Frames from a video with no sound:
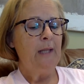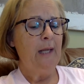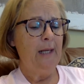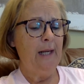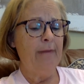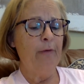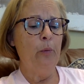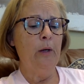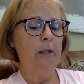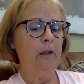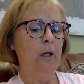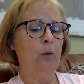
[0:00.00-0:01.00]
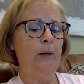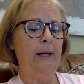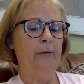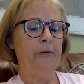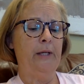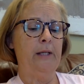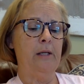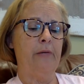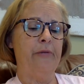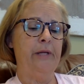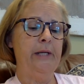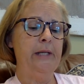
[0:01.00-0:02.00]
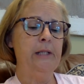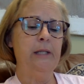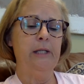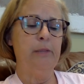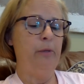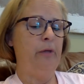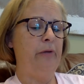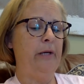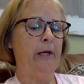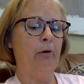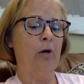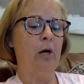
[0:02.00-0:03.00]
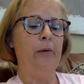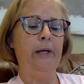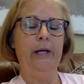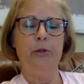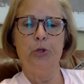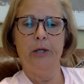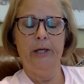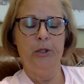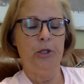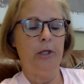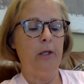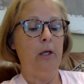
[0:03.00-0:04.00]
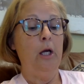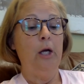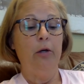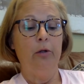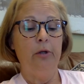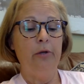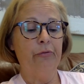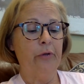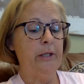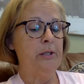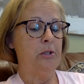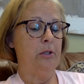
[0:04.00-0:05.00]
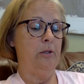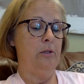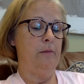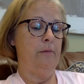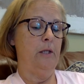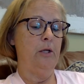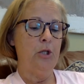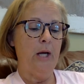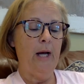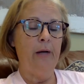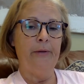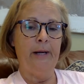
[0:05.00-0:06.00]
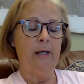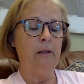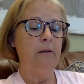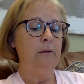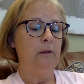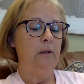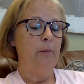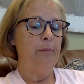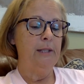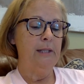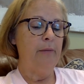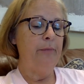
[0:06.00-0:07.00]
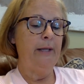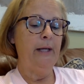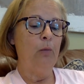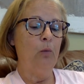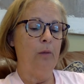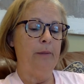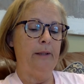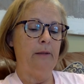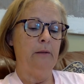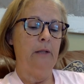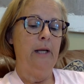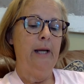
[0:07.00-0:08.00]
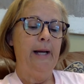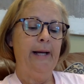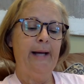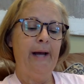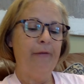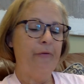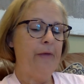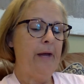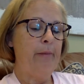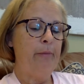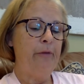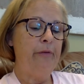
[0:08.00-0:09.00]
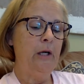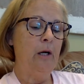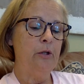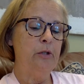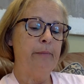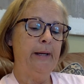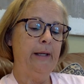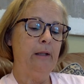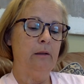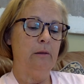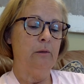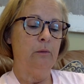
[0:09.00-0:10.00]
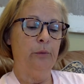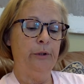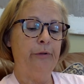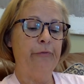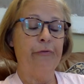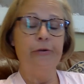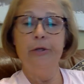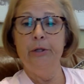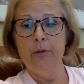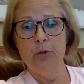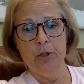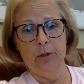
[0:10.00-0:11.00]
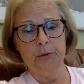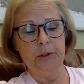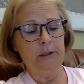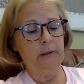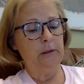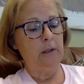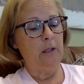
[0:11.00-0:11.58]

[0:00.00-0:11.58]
And everywhere around us, things is moving and growing and changing. You, for instance, a child now, but someday a woman. And after that, moving on to make room for the new children.